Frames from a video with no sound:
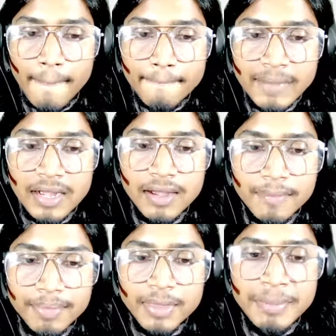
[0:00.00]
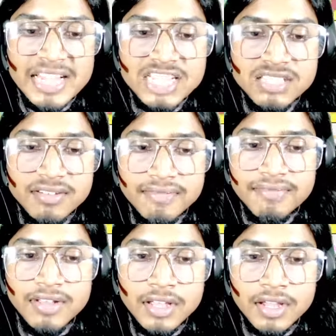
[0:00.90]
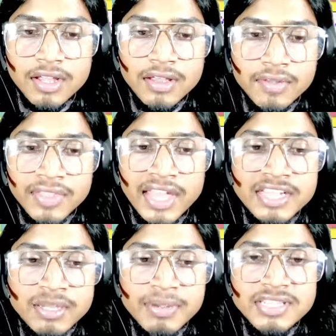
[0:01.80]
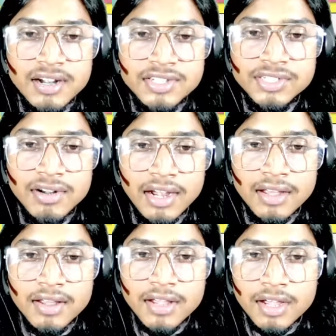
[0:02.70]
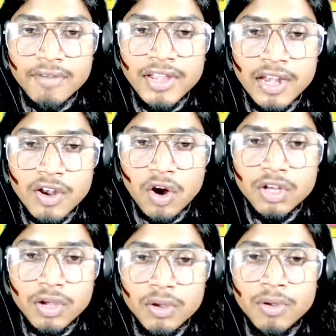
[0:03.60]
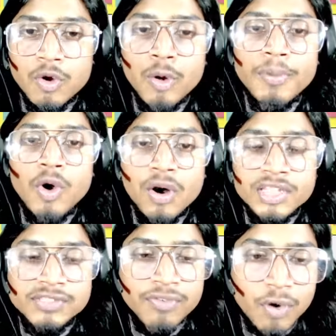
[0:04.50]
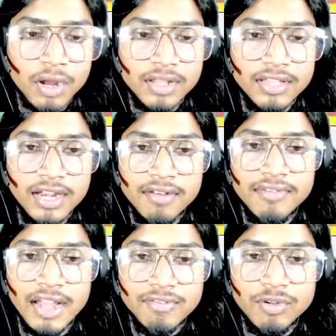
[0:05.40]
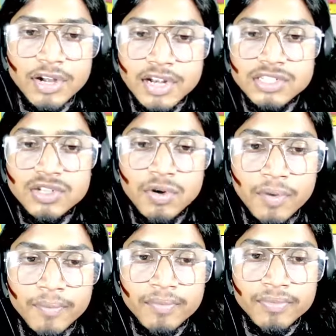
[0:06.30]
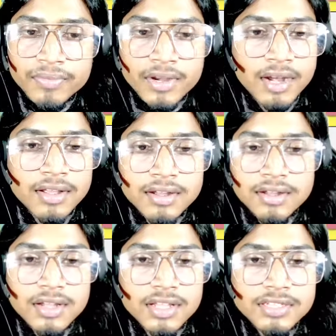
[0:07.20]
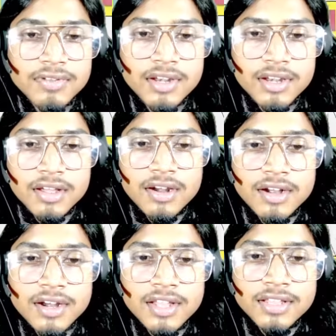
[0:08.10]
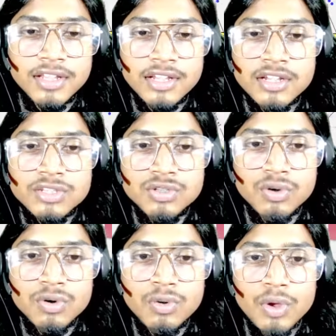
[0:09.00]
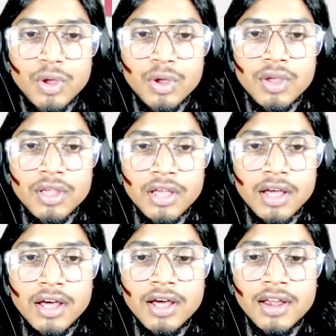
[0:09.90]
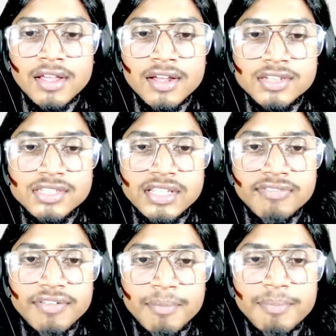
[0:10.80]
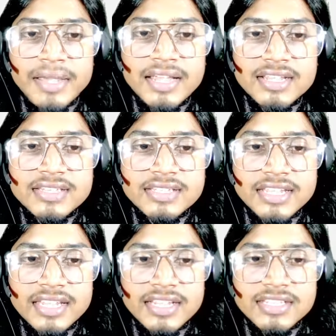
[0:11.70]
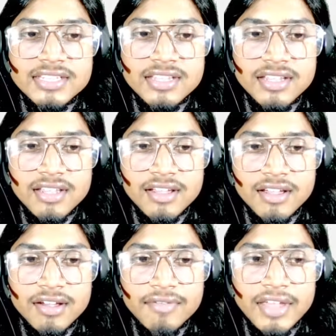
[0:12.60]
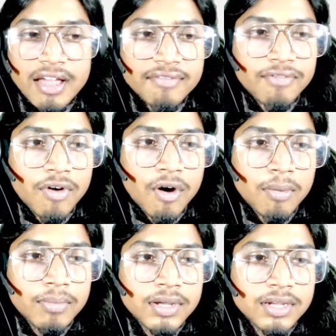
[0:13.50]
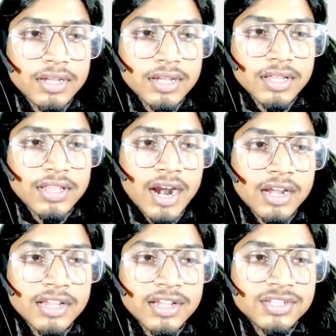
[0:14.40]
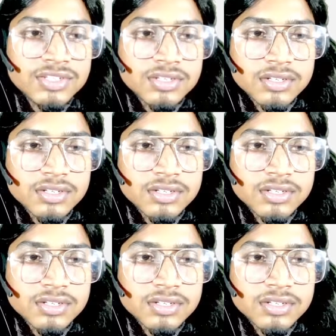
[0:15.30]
the base, there is a base condition, right? We cannot go beyond this 4, then we have to return 0, right? This will return nothing. So recursive base case we have formed, that is